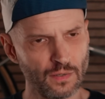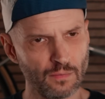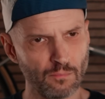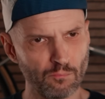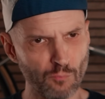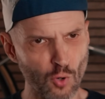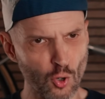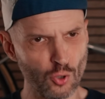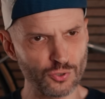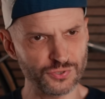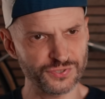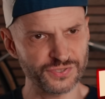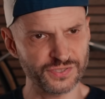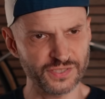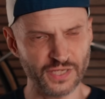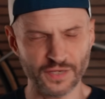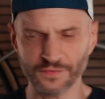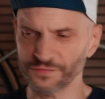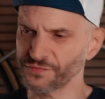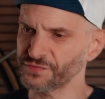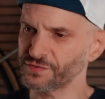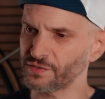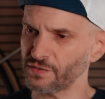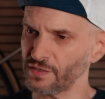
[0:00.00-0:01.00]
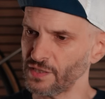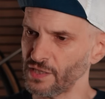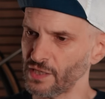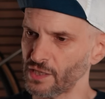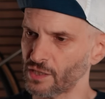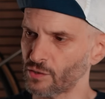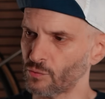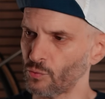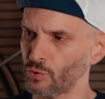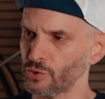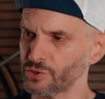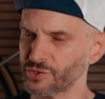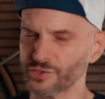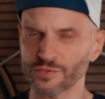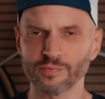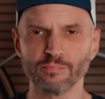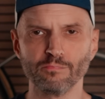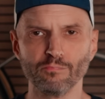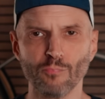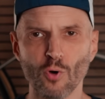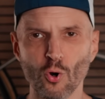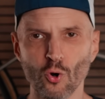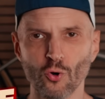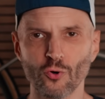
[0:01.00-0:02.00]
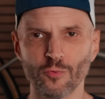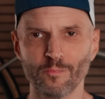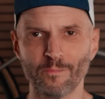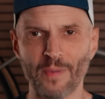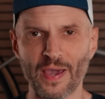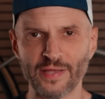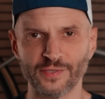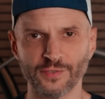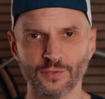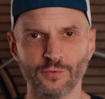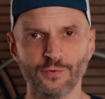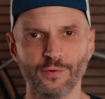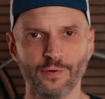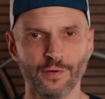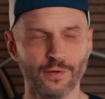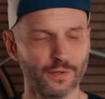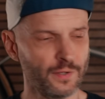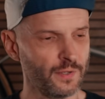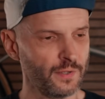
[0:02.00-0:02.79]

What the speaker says: more stiffs equals more better.